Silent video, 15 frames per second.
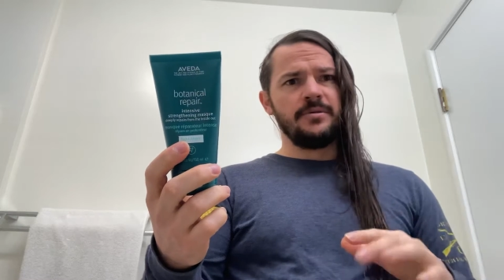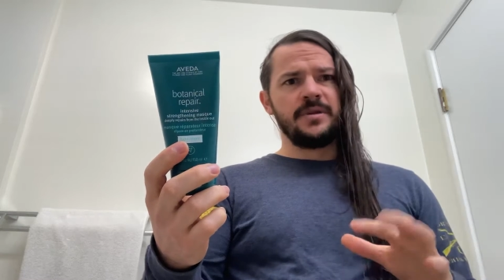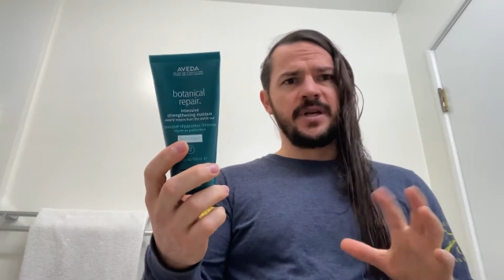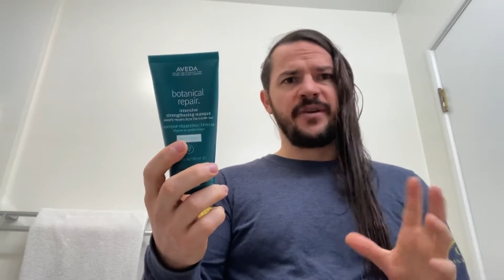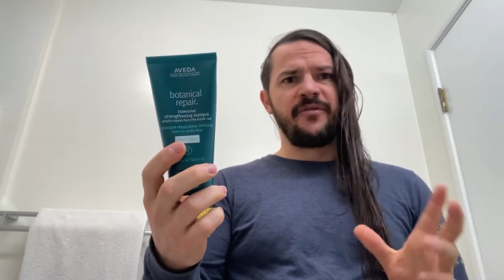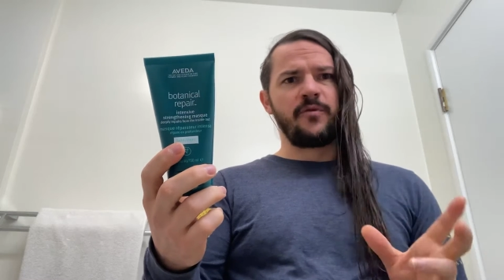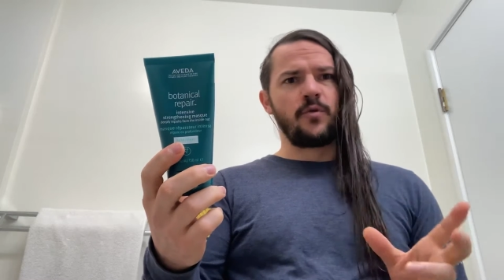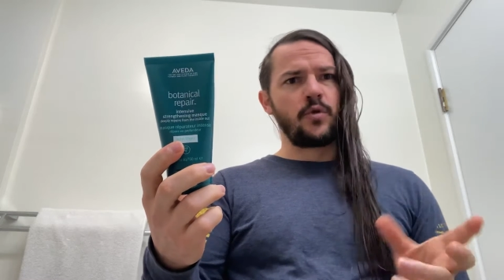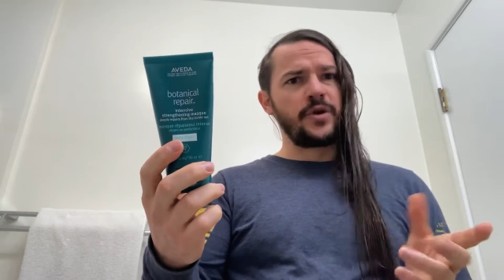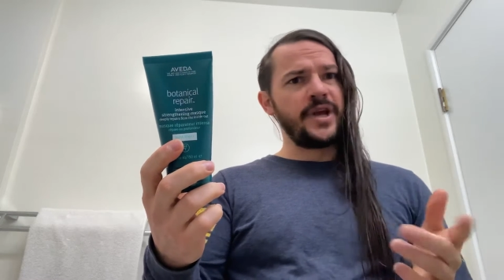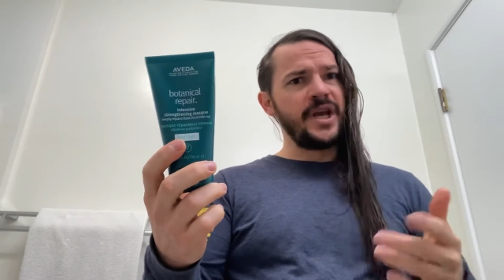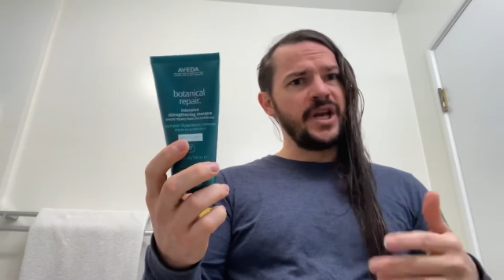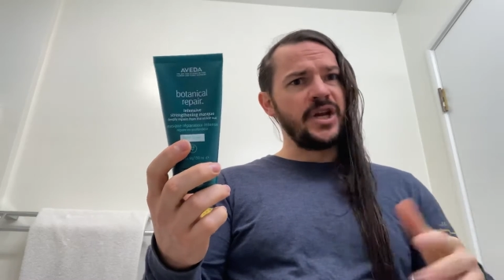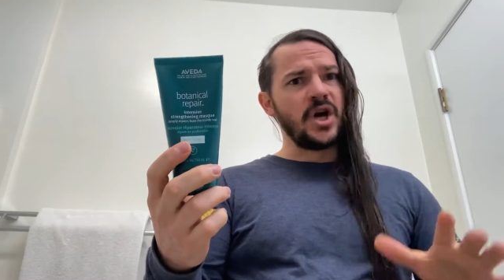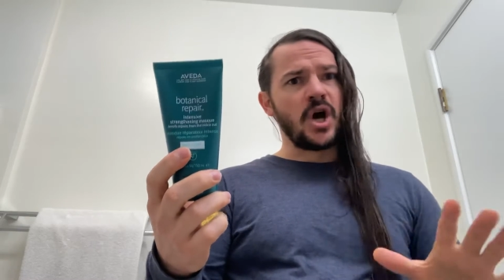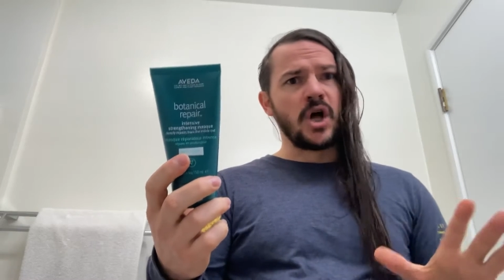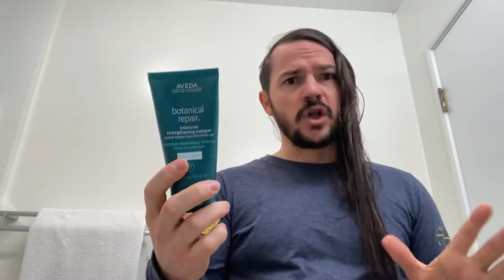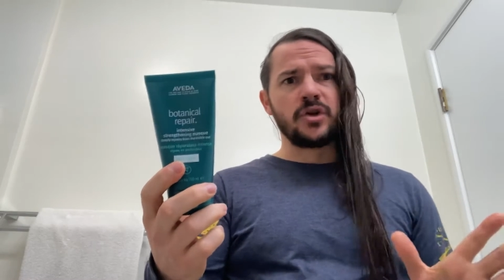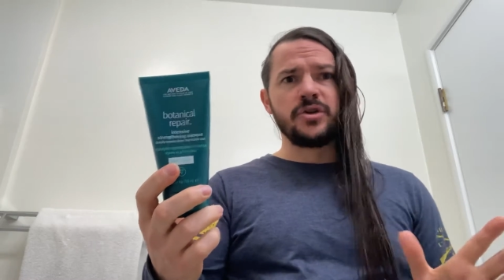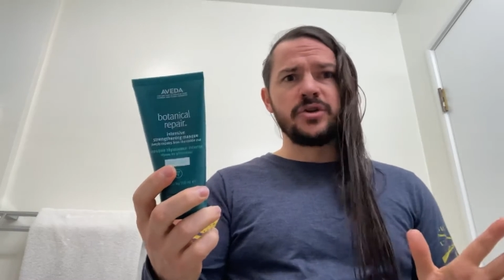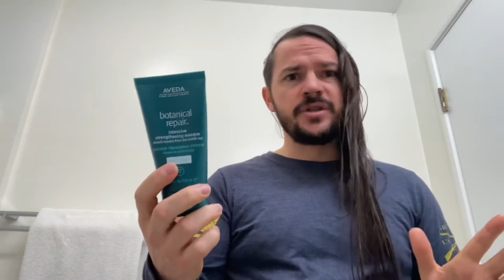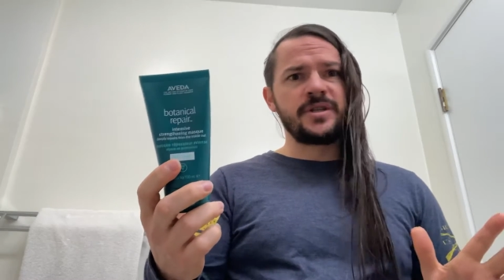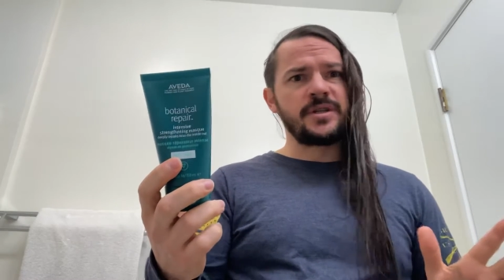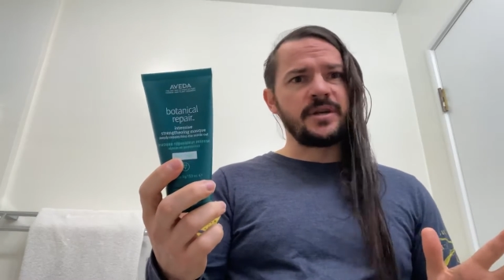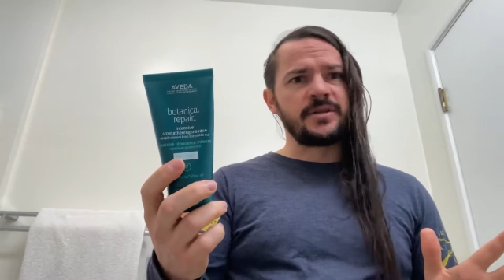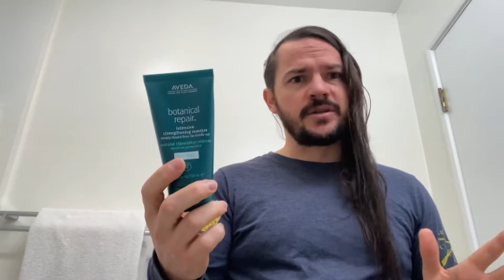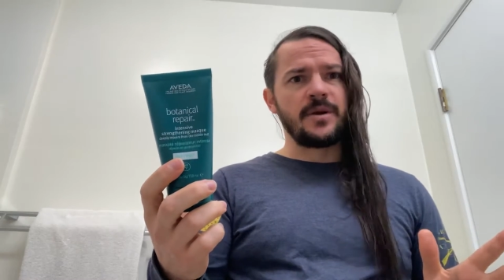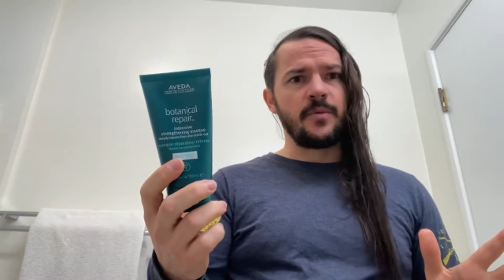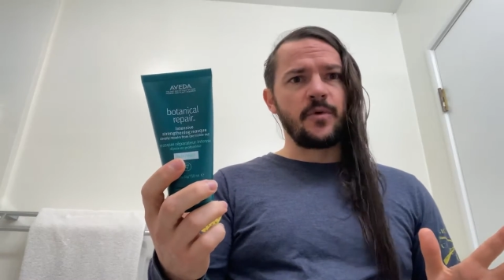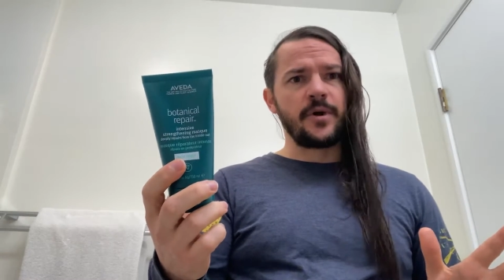$48,
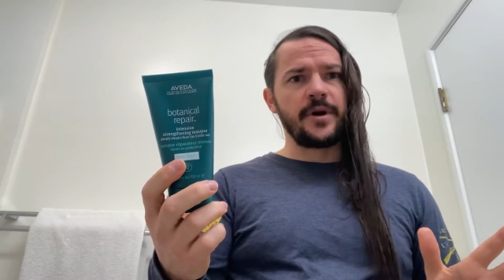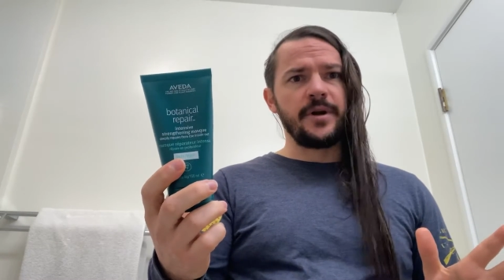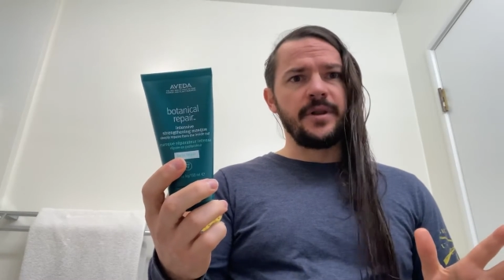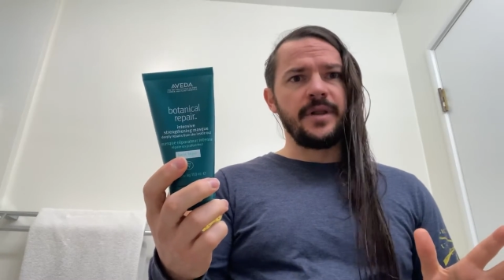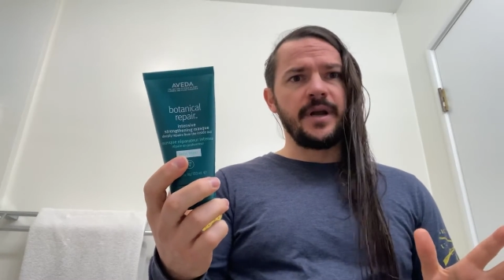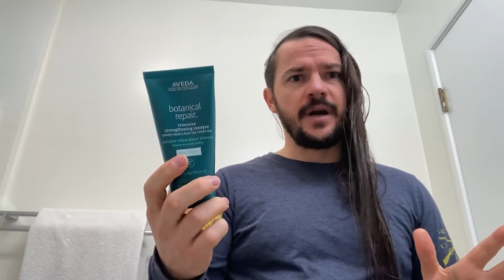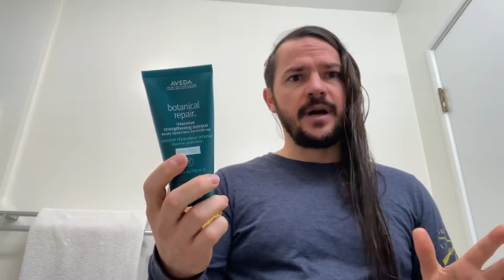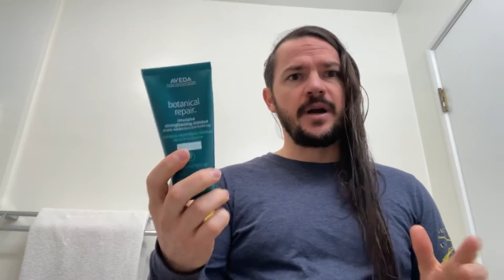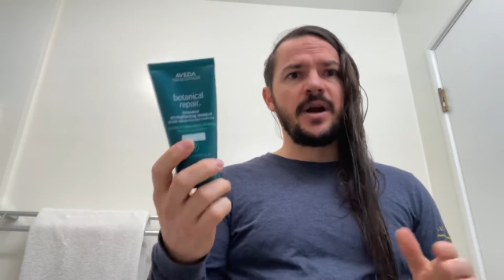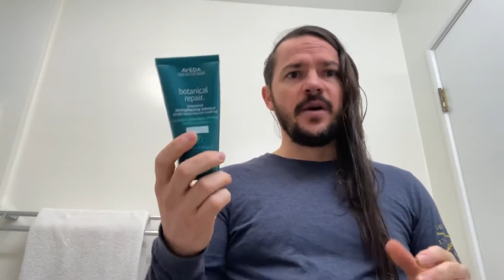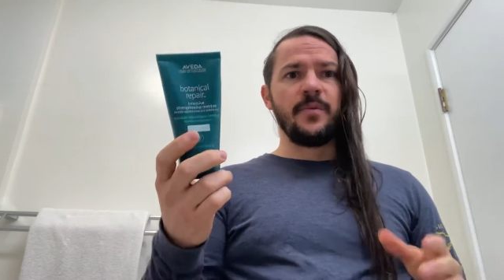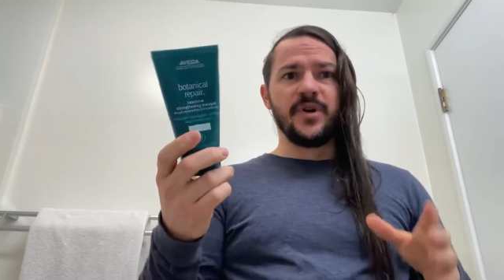somewhere in there,